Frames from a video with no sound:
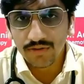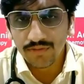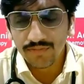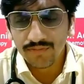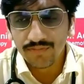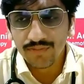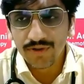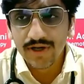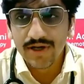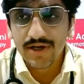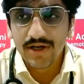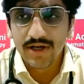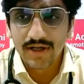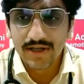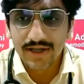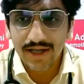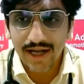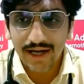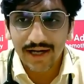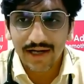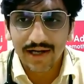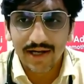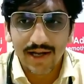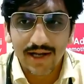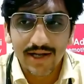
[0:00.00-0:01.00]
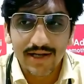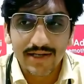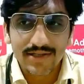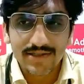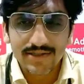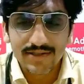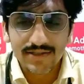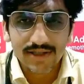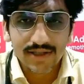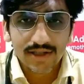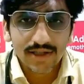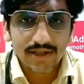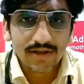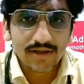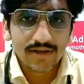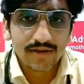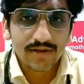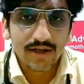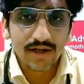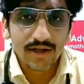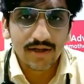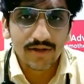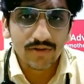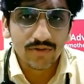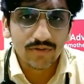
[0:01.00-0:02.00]
brilliant taglines
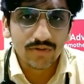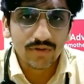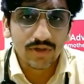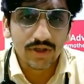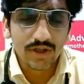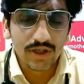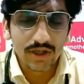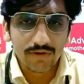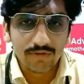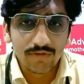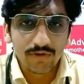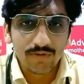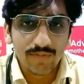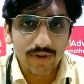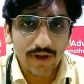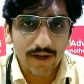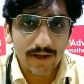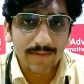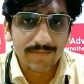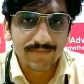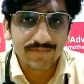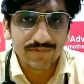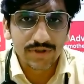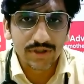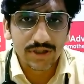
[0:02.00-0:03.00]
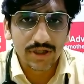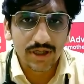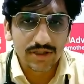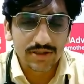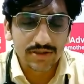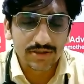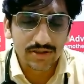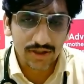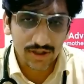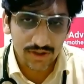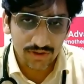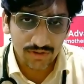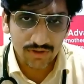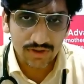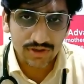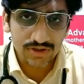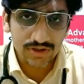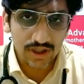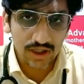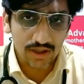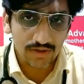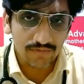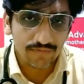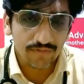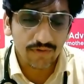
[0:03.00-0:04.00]
that do a liquid biopsy and screen
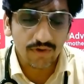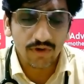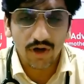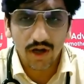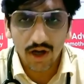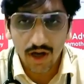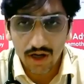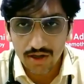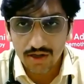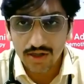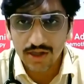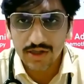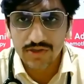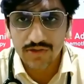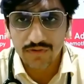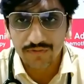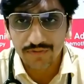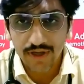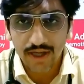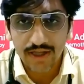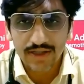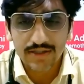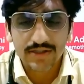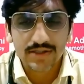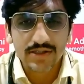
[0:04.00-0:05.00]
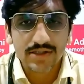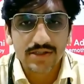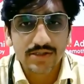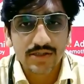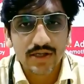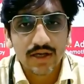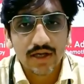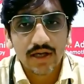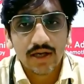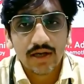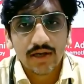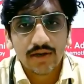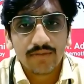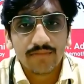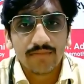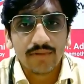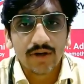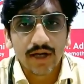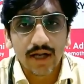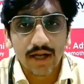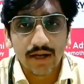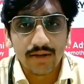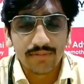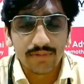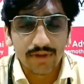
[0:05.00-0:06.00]
yourself for hundreds of cancers. But
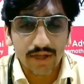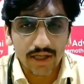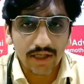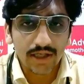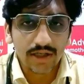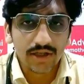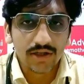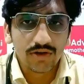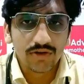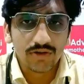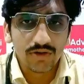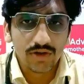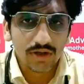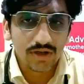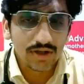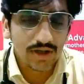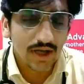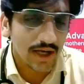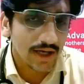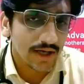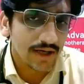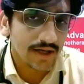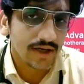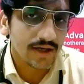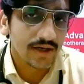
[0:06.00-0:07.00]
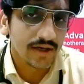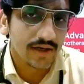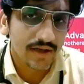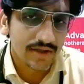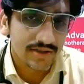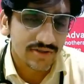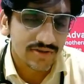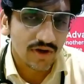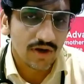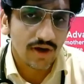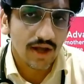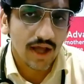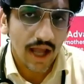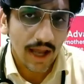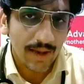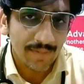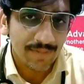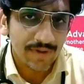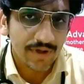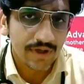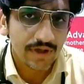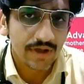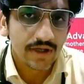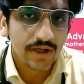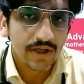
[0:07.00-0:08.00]
I am telling you, in reality, it does not
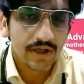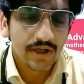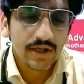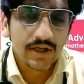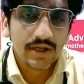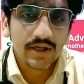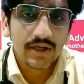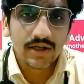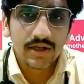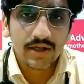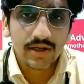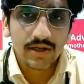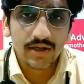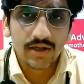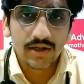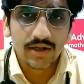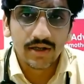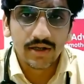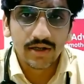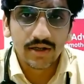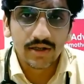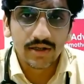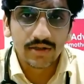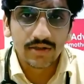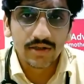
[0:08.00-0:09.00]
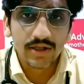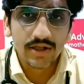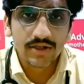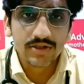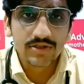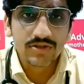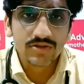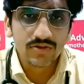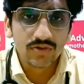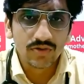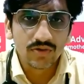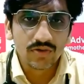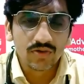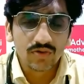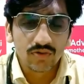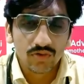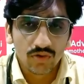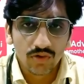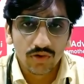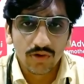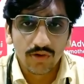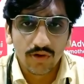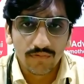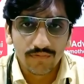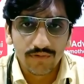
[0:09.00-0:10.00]
happen. There is no
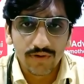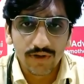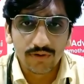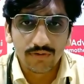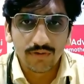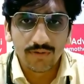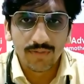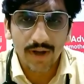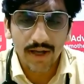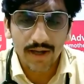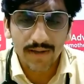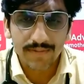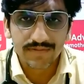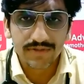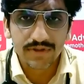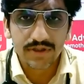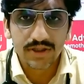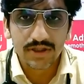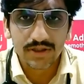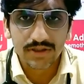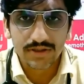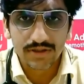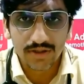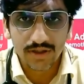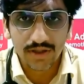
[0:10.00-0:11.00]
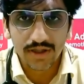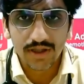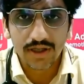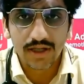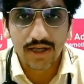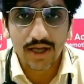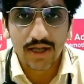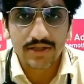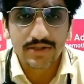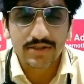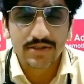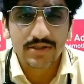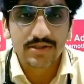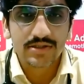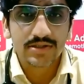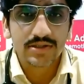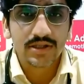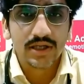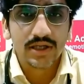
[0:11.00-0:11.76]
role of liquid biopsy in screening cancers.